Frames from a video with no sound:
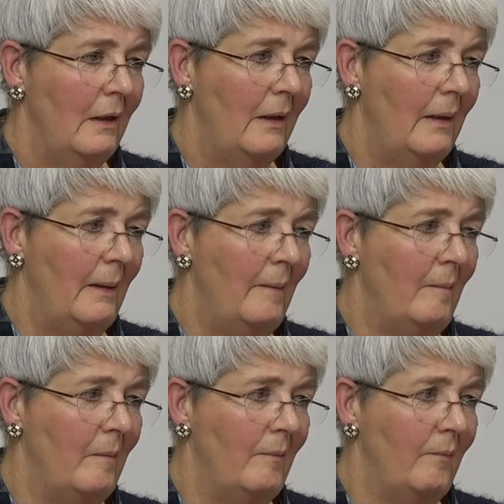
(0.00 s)

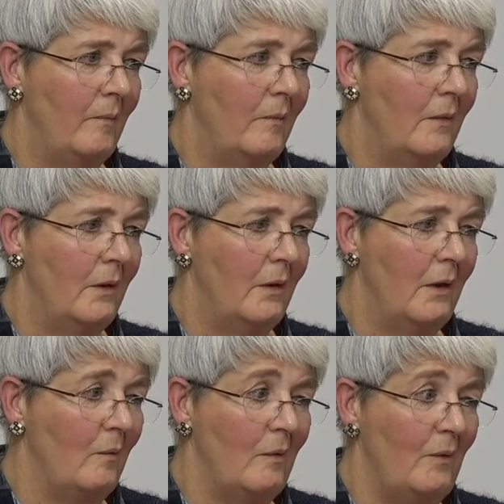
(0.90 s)

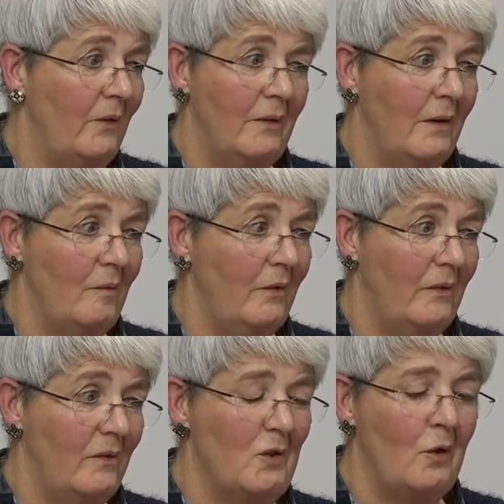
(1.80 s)
It
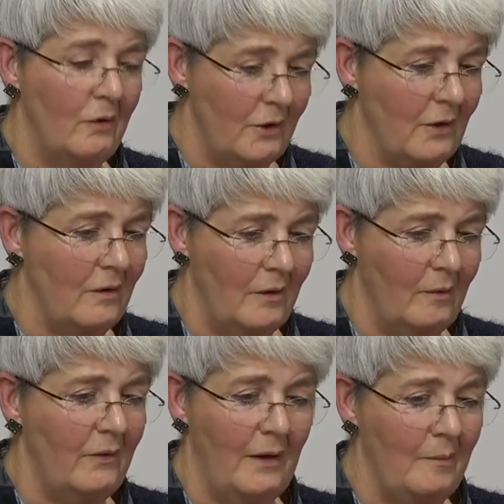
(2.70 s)
was torture. It
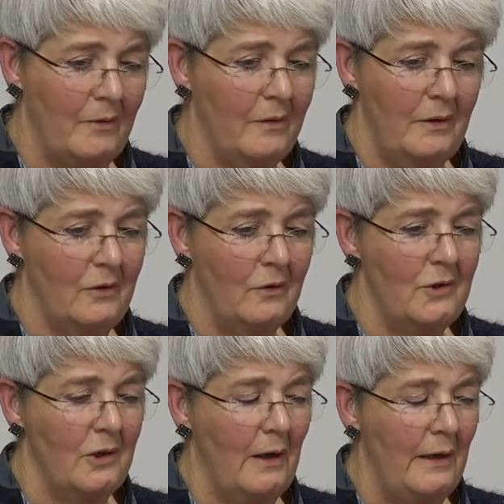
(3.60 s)
was absolutely
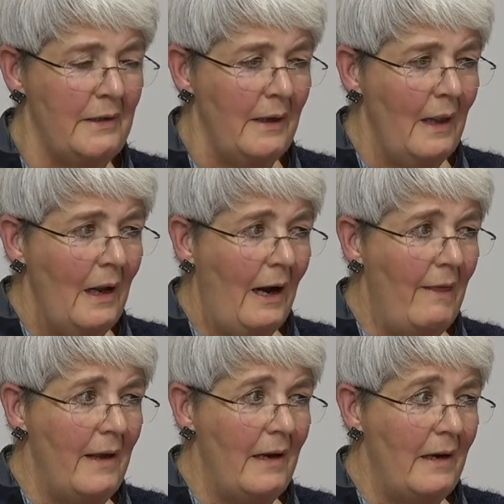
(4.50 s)
torture. And
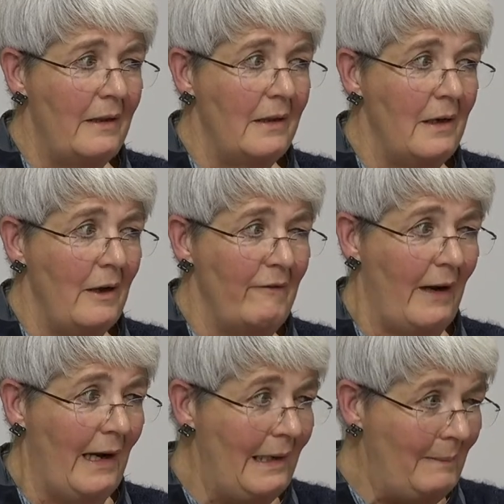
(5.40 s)
then I think if
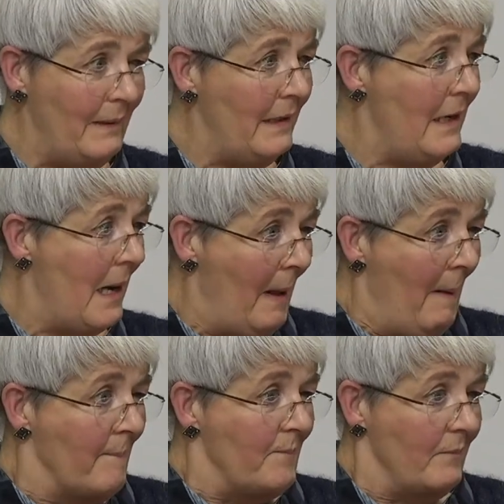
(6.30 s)
I'd been
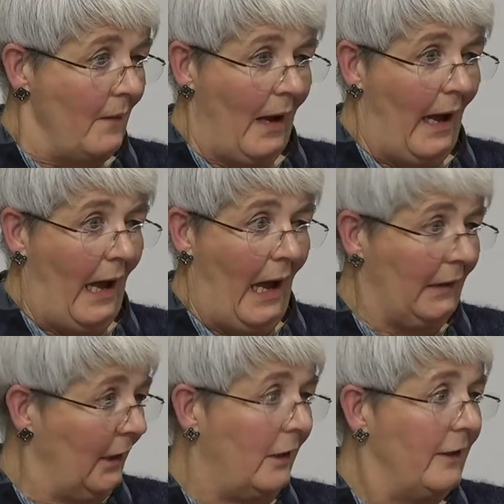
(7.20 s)
a
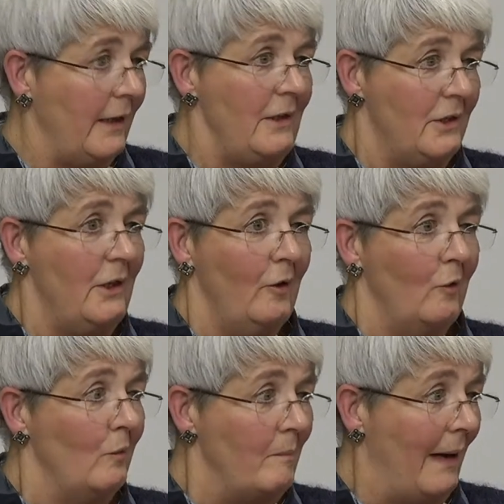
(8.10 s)
little
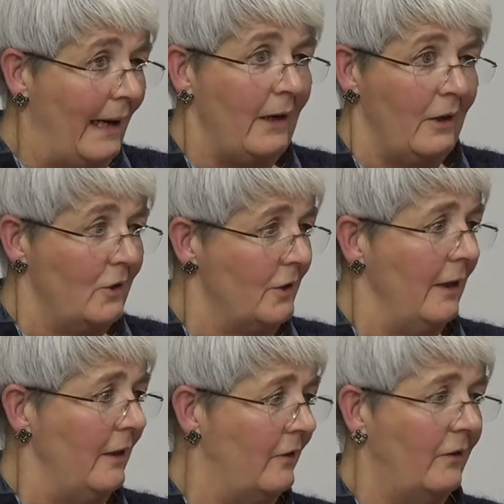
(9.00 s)
90-year-old man
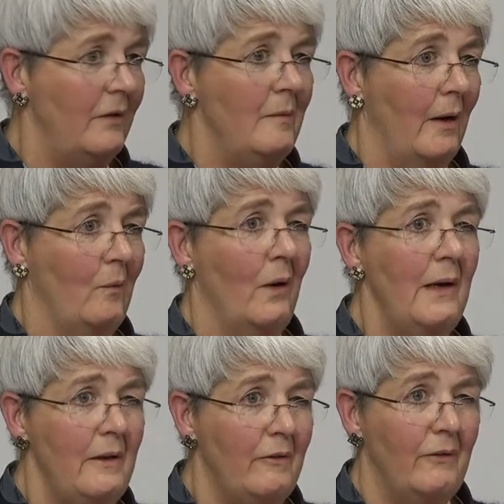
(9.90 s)
trying to see my
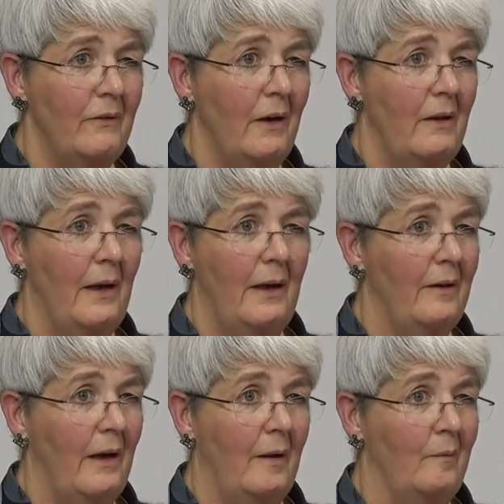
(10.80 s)
wife, and that had
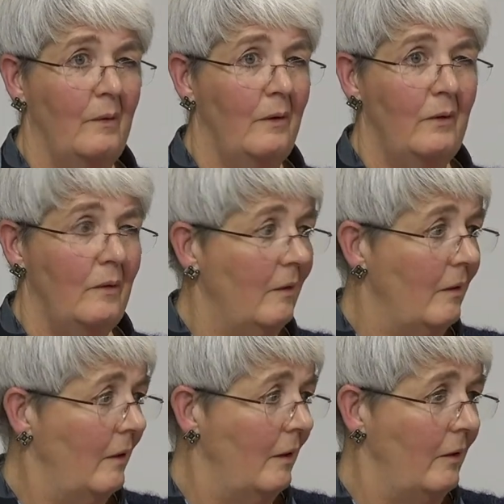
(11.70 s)
happened,
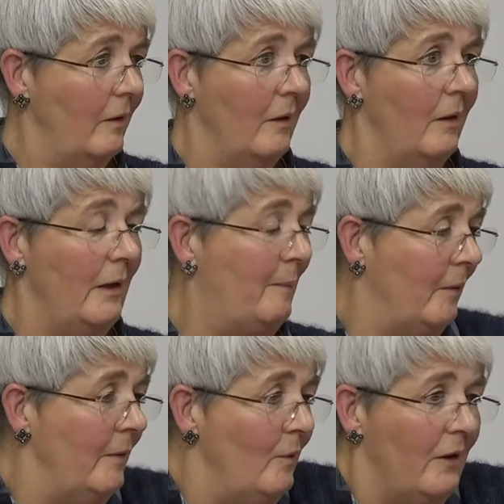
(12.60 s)
he
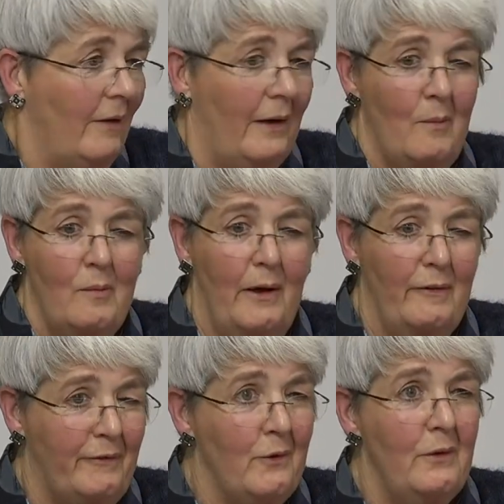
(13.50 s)
probably wouldn't have had a mobile
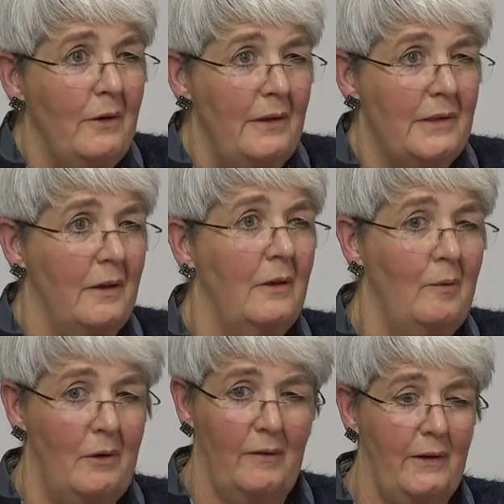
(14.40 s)
phone, and he certainly
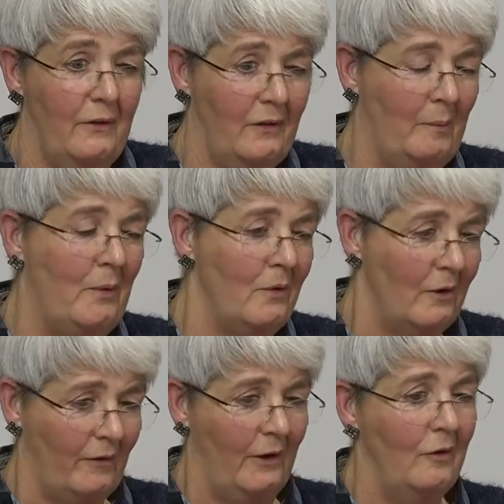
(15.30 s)
wouldn't have support
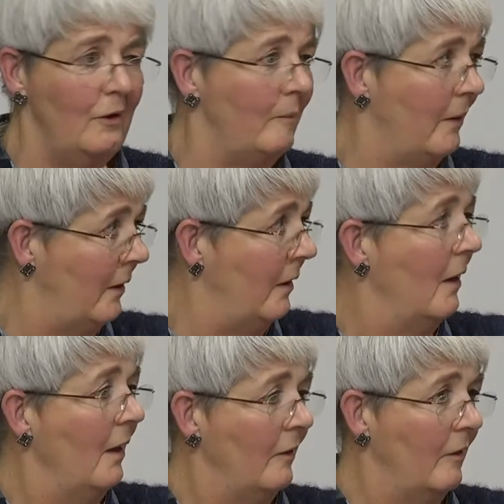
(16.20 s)
of a group and
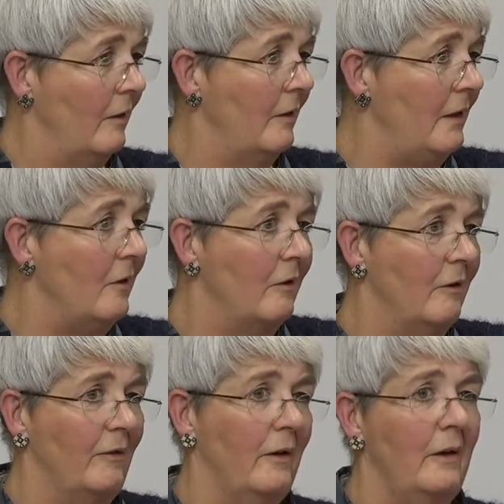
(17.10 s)
the ear
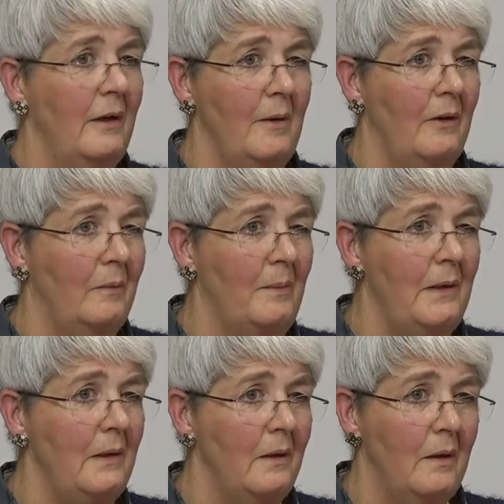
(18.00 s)
of an
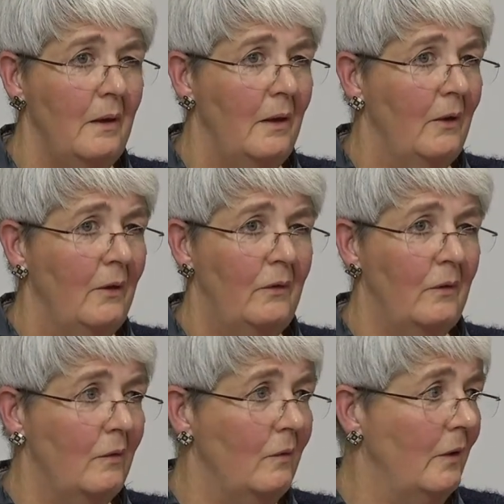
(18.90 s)
MSP. Yeah.
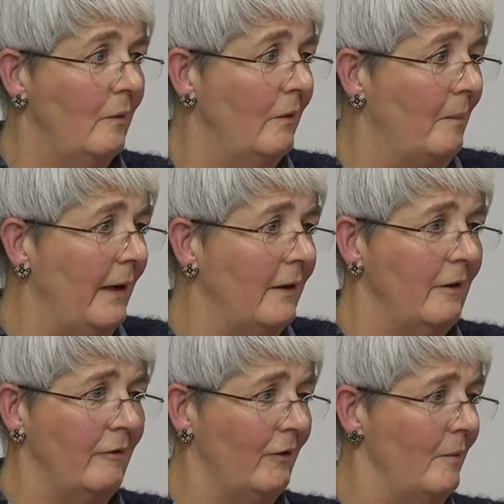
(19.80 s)
So it was bad
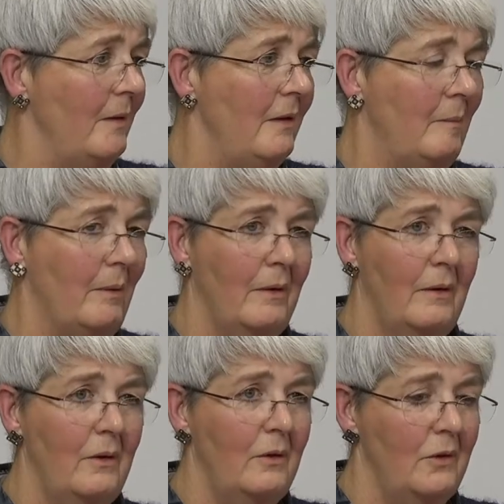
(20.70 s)
enough for me,
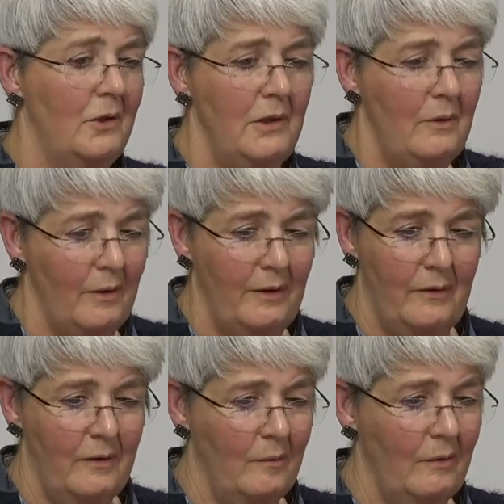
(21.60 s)
but gee
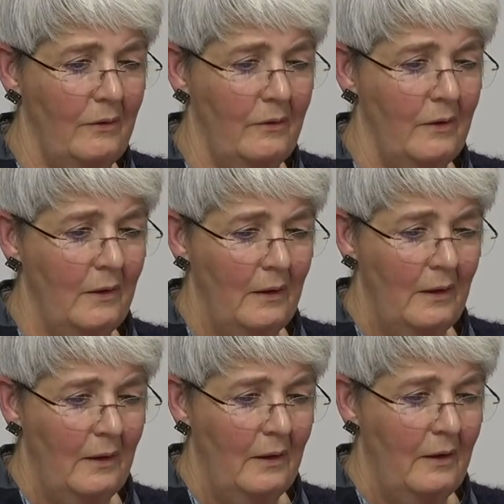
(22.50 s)
whiz, it was
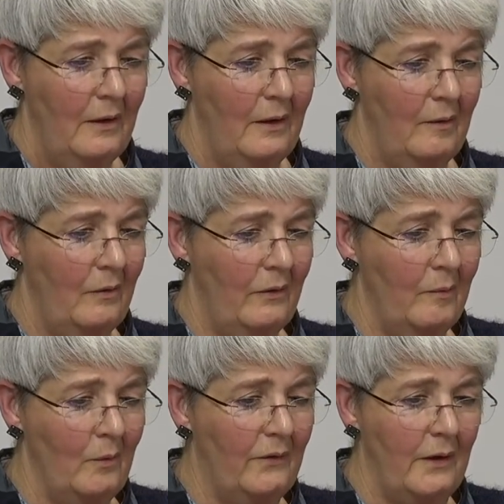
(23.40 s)

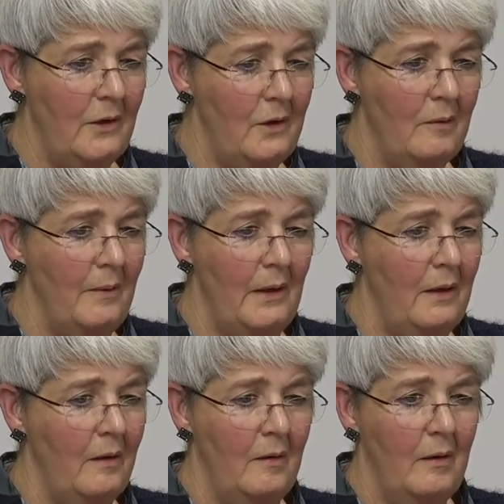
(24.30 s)
the most
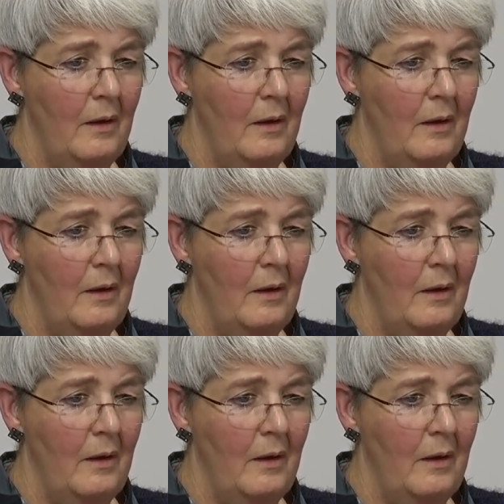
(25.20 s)
inhumane.